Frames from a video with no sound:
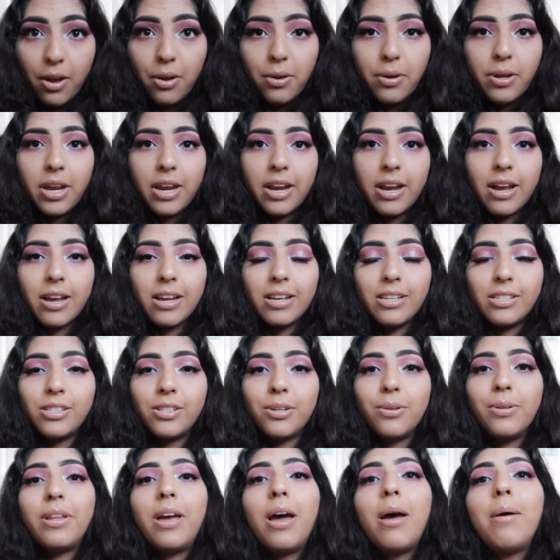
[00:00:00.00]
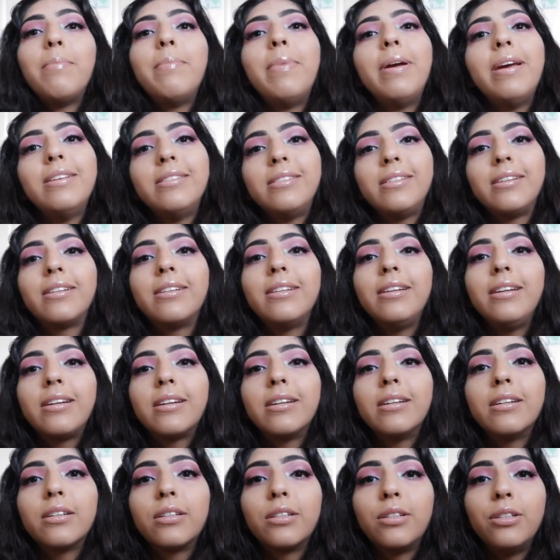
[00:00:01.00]
Okay guys, so that basically
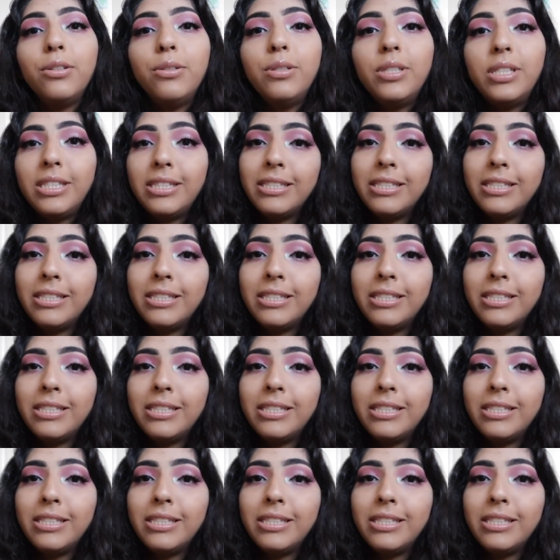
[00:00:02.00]
concludes